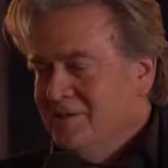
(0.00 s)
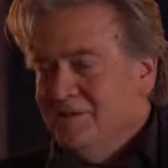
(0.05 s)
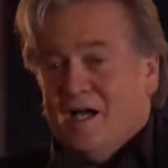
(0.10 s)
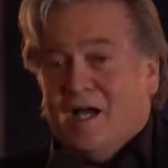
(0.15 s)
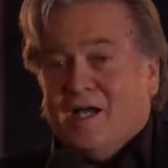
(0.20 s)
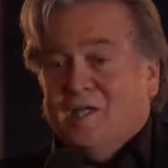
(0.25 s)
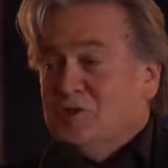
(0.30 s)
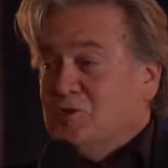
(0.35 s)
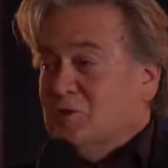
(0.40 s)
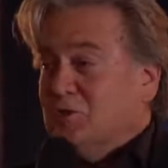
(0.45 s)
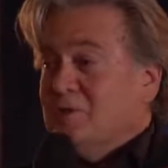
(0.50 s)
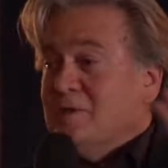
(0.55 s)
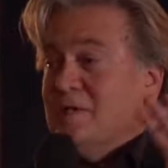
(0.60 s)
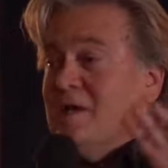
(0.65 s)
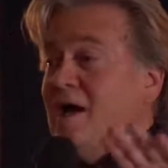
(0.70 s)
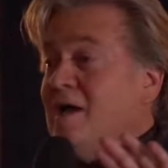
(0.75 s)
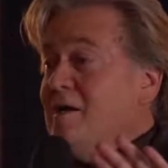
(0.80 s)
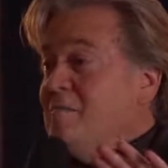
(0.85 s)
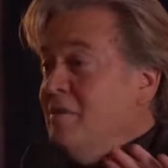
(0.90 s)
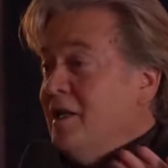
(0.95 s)
Nigel,
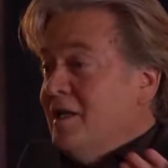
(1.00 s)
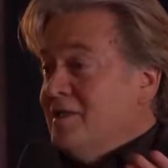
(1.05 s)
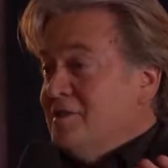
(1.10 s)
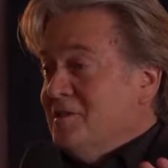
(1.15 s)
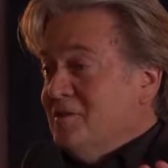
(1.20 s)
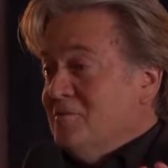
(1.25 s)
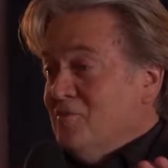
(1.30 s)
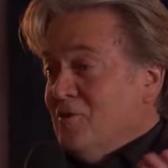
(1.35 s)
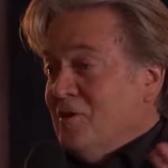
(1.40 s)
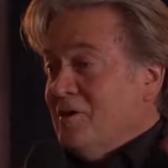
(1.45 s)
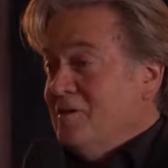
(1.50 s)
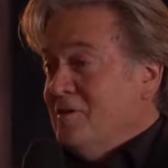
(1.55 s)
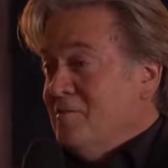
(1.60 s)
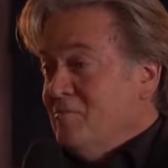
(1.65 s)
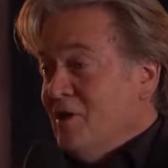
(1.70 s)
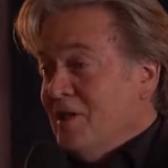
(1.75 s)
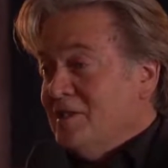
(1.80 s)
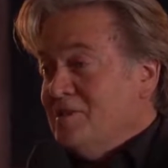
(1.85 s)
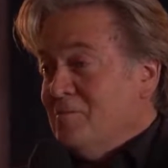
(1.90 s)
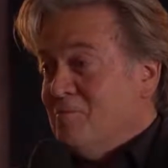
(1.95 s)
God bless him, running the
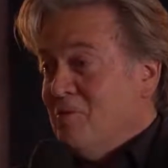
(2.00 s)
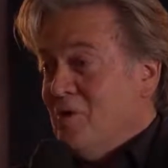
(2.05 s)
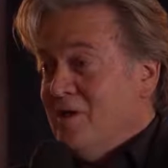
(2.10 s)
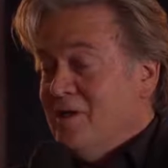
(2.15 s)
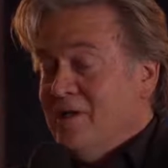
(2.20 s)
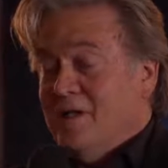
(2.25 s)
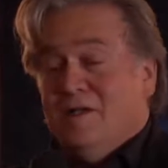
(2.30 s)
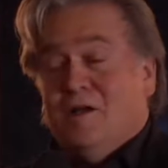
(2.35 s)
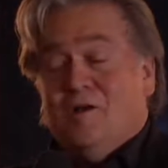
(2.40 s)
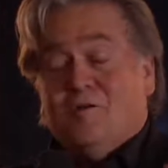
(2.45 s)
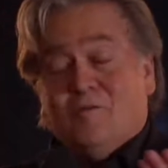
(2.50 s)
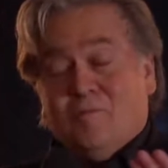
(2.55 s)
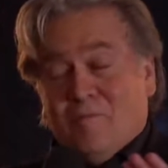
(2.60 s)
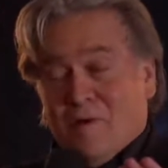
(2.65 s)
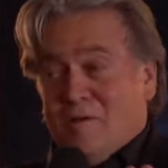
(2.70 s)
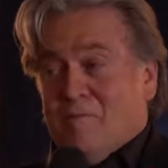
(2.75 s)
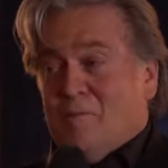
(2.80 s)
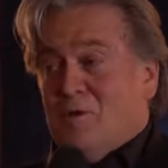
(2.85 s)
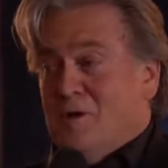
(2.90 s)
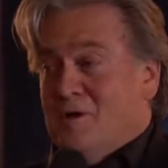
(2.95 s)
Brexit party day.
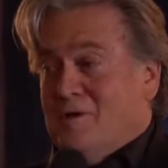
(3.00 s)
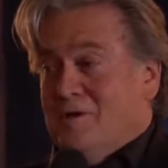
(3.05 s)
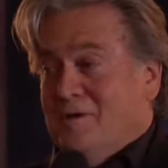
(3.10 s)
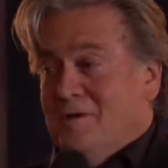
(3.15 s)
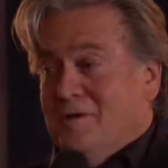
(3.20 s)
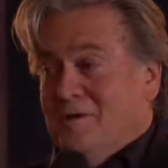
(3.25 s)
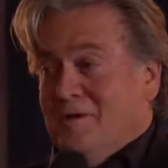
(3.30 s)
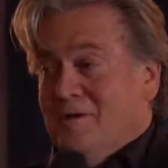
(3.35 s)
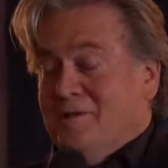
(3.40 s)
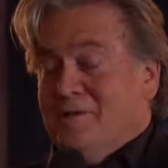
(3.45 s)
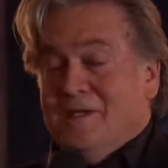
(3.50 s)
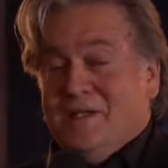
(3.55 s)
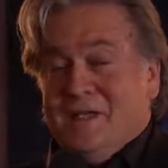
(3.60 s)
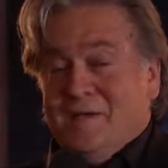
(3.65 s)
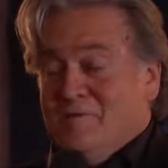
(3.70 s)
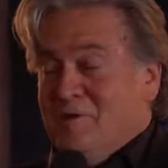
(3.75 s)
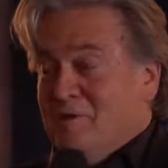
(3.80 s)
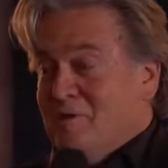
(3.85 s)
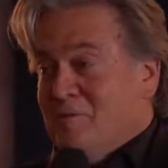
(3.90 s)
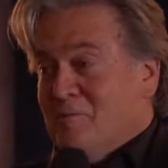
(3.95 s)
Remember, on the
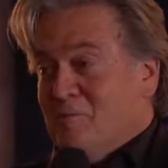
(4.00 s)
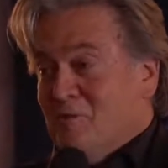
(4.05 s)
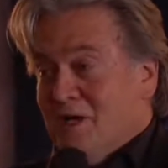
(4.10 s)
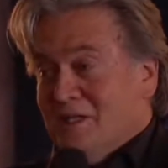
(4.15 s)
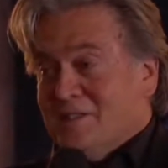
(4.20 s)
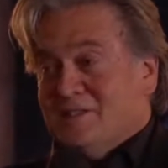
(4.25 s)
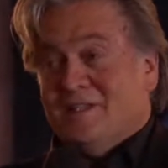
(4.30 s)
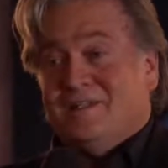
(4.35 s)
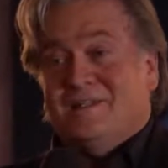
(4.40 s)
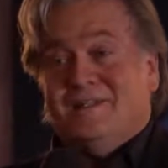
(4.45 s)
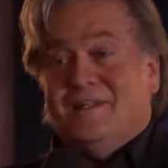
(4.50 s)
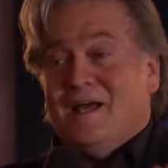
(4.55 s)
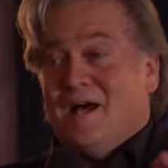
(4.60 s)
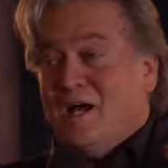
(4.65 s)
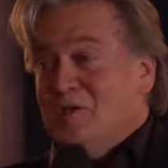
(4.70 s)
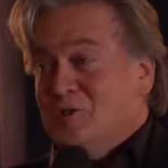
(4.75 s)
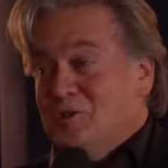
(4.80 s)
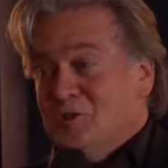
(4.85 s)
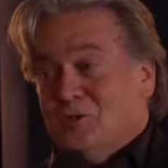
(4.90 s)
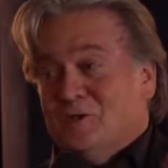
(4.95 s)
evening of Brexit,
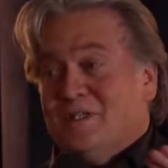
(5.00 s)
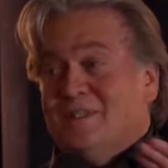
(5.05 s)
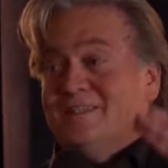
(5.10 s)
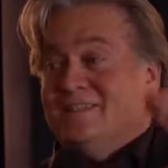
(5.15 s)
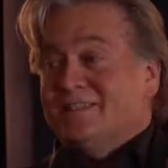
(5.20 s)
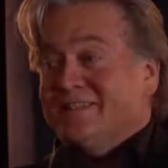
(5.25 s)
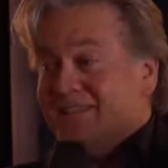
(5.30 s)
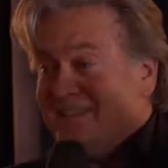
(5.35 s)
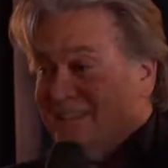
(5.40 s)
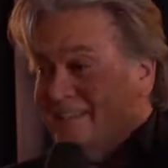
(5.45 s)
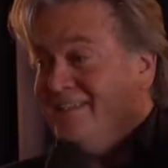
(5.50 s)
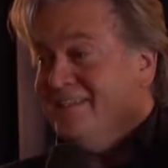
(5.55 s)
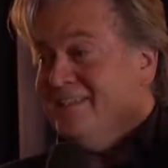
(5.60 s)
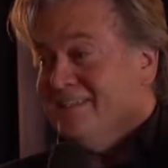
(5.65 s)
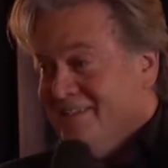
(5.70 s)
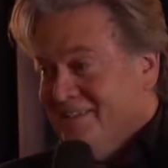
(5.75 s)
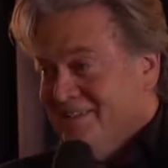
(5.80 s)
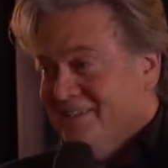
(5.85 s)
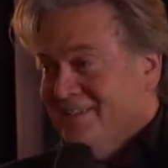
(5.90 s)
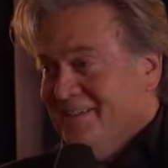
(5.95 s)
Nigel
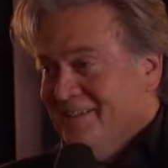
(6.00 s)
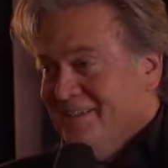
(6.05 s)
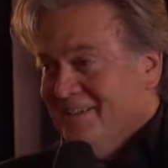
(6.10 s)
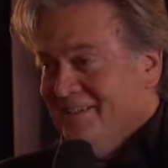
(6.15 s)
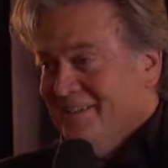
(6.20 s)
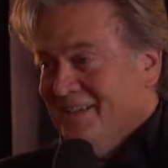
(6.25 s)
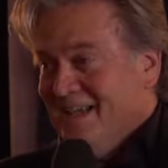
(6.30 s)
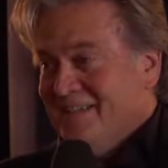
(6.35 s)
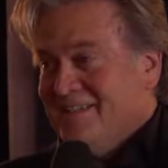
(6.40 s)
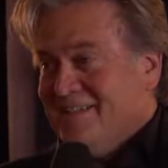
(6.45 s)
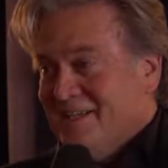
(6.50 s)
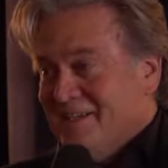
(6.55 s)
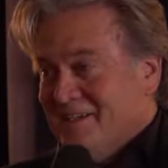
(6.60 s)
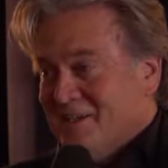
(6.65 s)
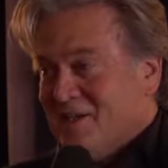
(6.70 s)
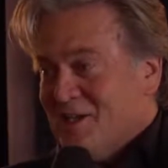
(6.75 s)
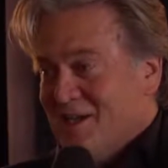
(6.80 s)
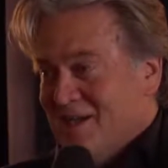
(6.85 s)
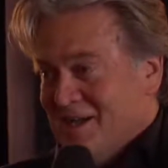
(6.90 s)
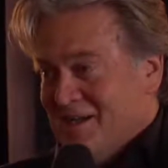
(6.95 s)
conceded at 10
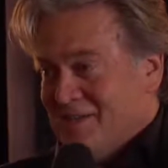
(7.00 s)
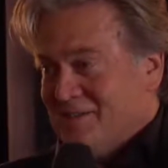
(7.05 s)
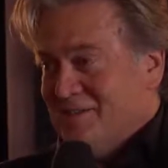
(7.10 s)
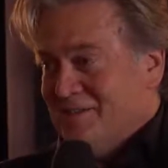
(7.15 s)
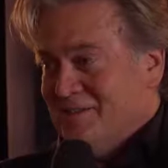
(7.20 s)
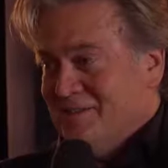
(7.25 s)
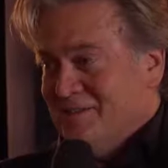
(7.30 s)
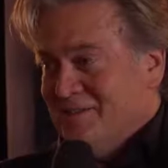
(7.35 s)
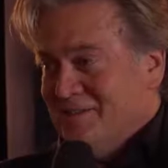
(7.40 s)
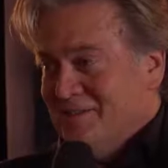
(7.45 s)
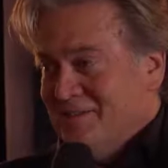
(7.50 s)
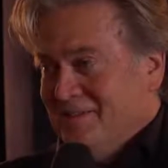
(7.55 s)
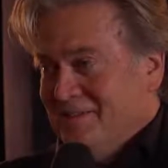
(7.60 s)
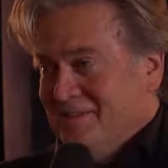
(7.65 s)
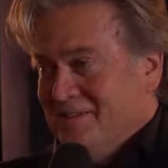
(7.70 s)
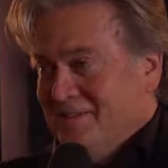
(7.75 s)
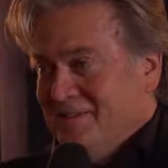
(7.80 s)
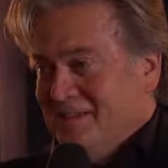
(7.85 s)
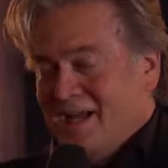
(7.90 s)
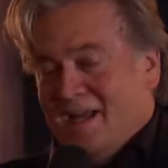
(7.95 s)
o'clock.
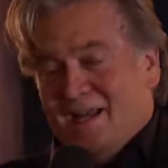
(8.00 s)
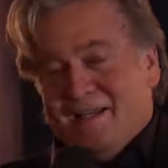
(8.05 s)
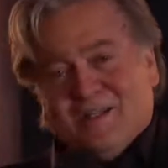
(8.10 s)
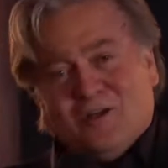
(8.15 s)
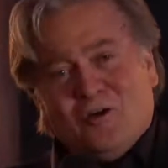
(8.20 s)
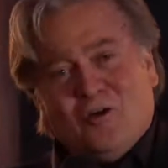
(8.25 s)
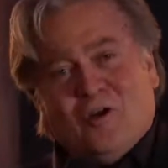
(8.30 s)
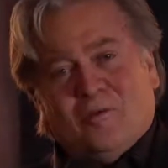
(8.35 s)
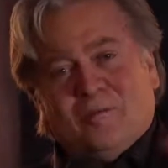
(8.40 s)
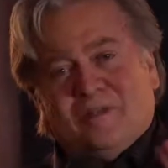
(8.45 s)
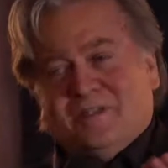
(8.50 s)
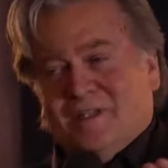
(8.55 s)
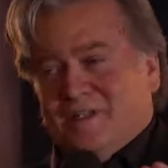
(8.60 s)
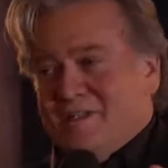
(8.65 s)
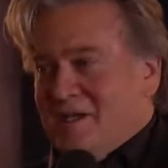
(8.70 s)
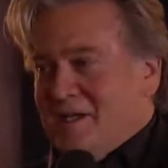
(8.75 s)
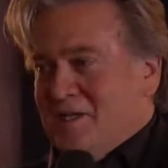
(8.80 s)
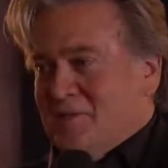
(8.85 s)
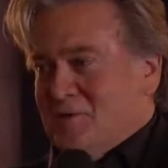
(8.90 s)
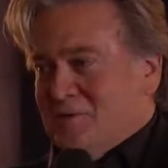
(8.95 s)
I had to call him. I said,
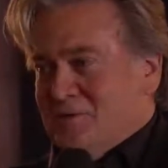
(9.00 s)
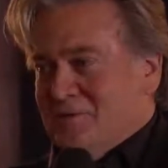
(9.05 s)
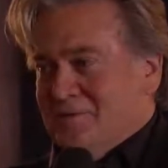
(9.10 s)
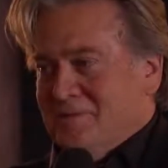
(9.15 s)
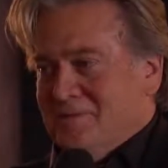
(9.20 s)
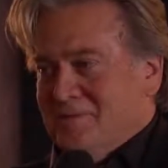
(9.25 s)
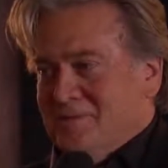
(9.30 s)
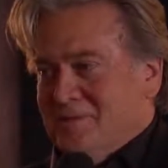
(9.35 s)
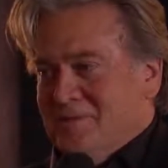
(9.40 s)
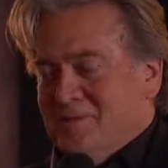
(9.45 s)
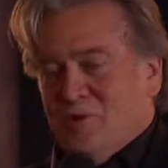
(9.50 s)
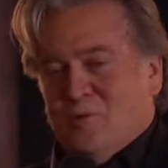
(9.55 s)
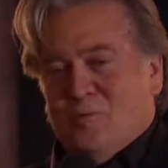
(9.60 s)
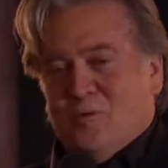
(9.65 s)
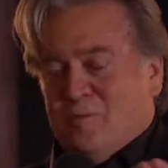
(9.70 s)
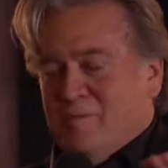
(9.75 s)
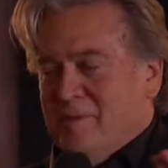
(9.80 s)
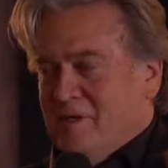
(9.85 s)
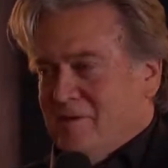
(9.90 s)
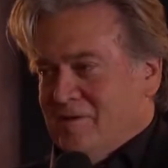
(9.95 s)
Nigel, no
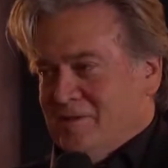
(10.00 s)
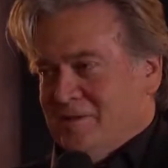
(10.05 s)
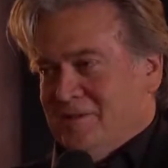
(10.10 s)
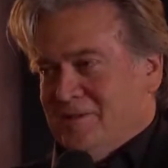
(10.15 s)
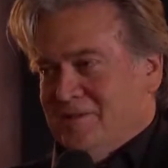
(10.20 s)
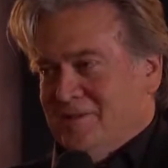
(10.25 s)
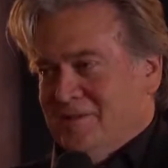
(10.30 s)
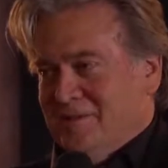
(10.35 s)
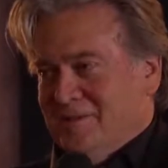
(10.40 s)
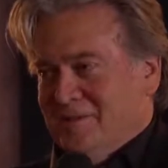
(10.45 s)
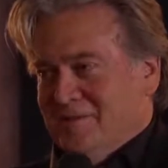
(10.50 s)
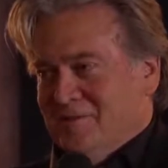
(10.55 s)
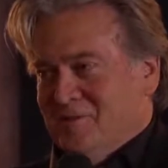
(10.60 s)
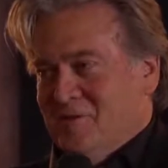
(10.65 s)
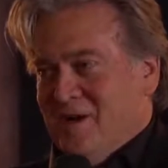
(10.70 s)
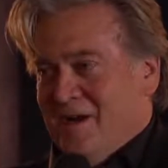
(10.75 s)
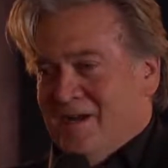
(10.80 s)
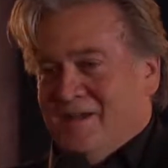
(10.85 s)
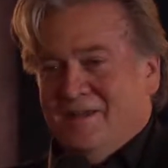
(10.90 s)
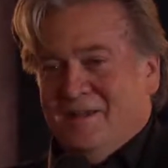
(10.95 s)
more beers,
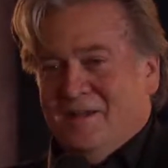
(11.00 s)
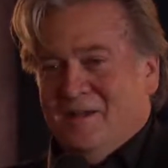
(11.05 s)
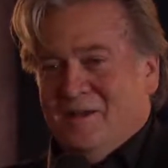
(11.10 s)
right?